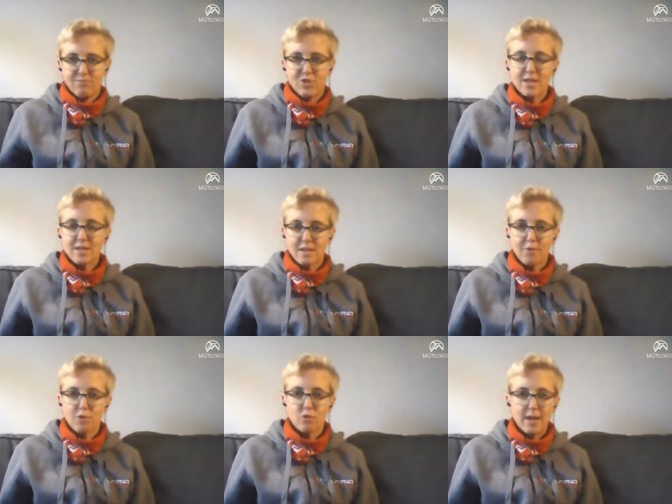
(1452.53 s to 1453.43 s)
just a
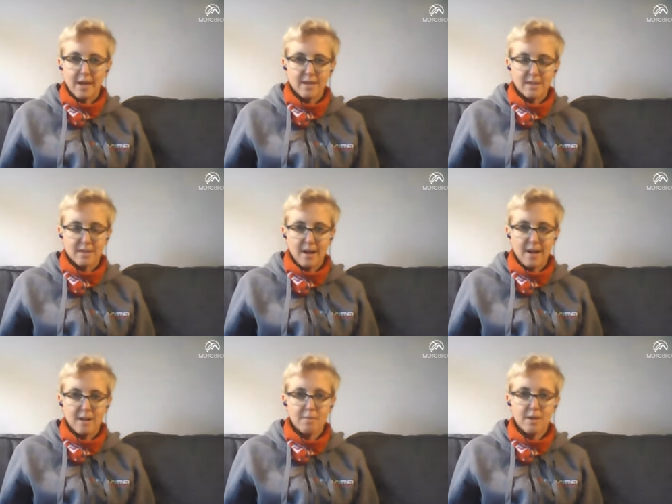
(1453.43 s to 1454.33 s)
few days
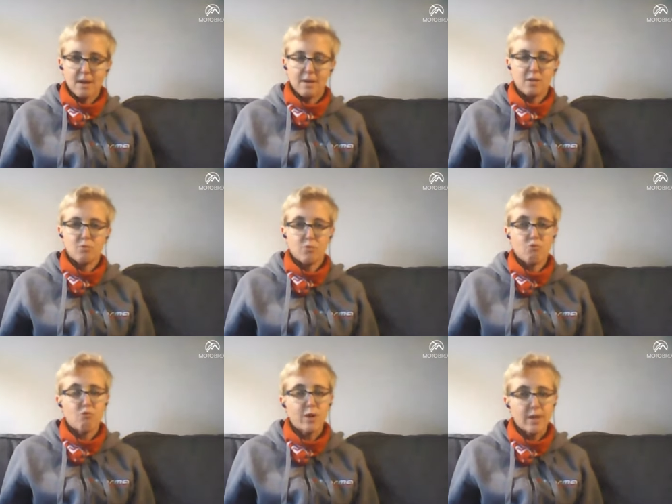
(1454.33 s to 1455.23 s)
time and we
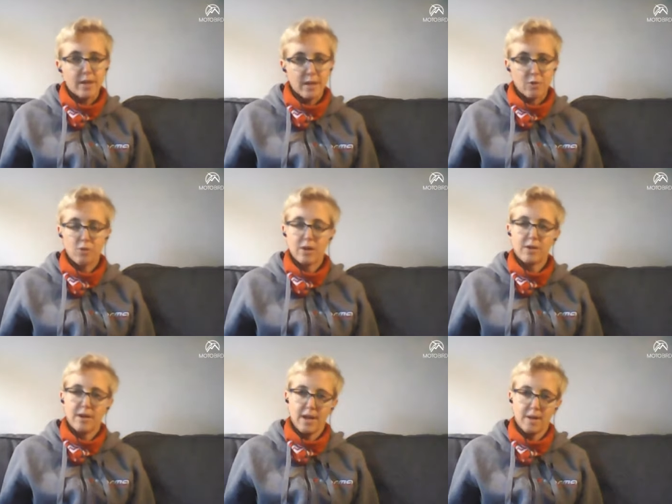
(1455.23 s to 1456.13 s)
really we
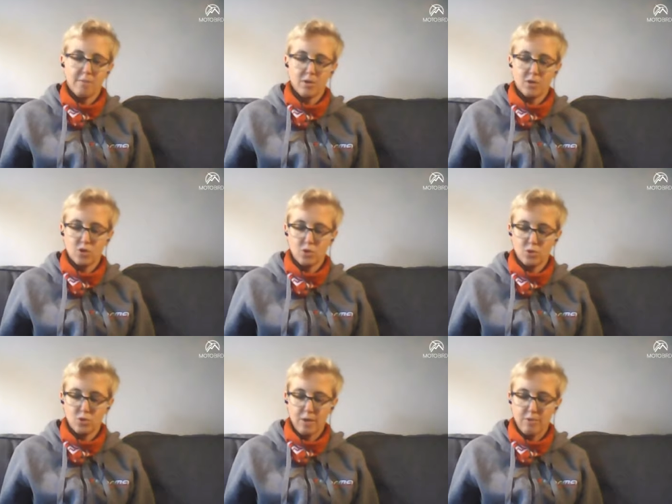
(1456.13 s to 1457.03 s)
are able
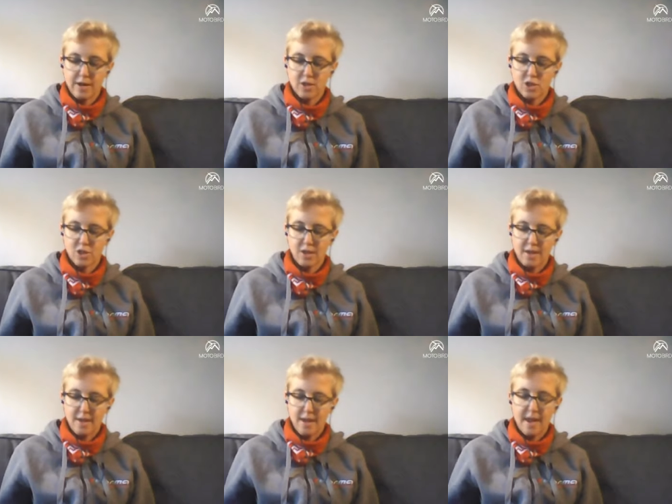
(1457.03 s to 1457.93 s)
to arrange
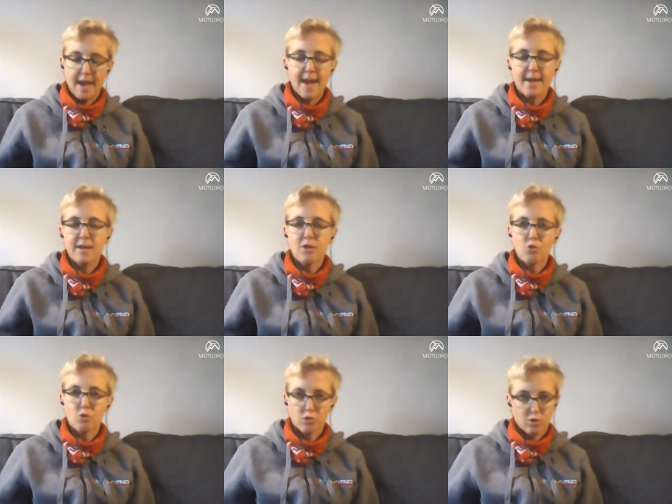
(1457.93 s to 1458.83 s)
any
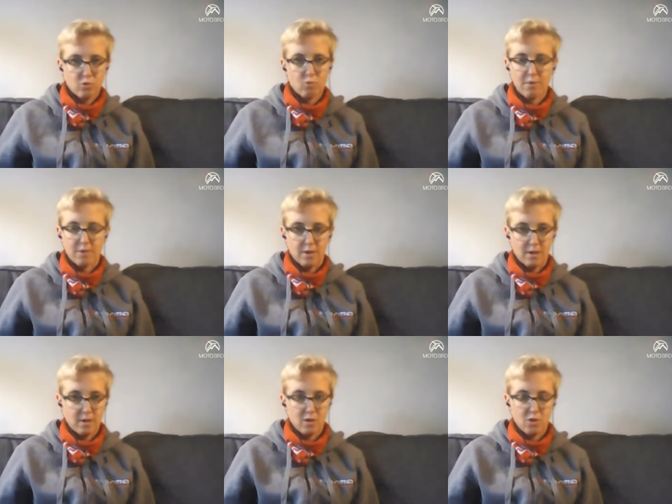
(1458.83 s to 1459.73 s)
route
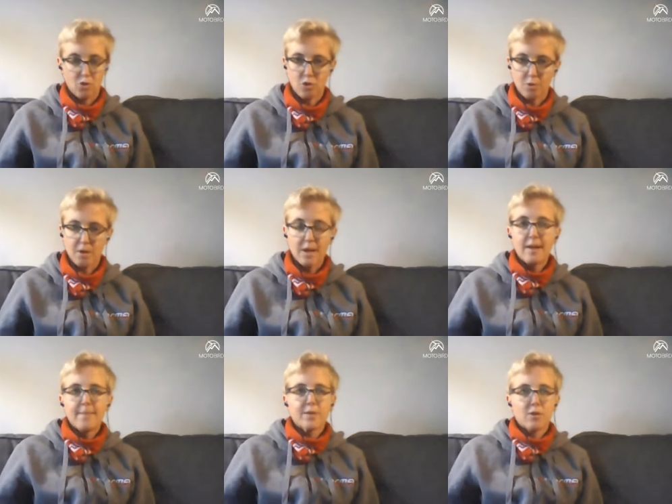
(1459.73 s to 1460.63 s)
within Europe.
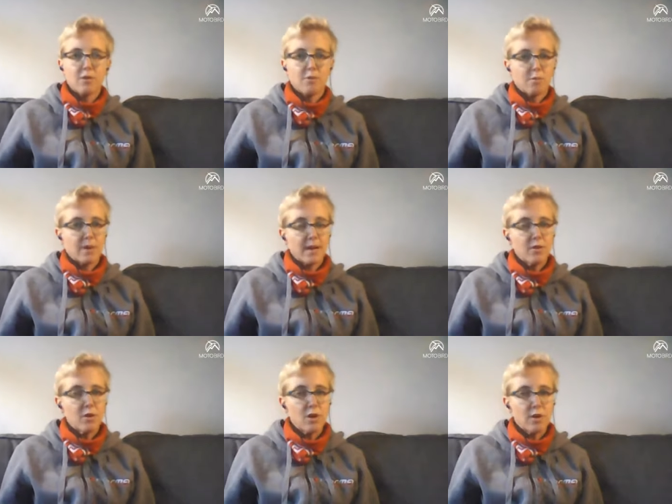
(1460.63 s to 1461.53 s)
So if you plan
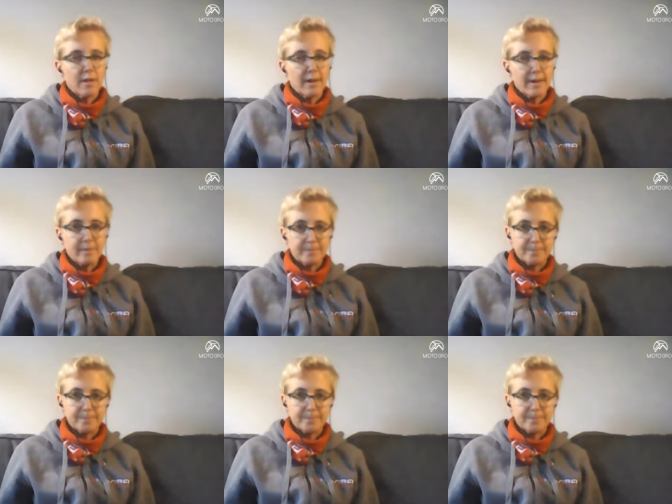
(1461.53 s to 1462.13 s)
your holiday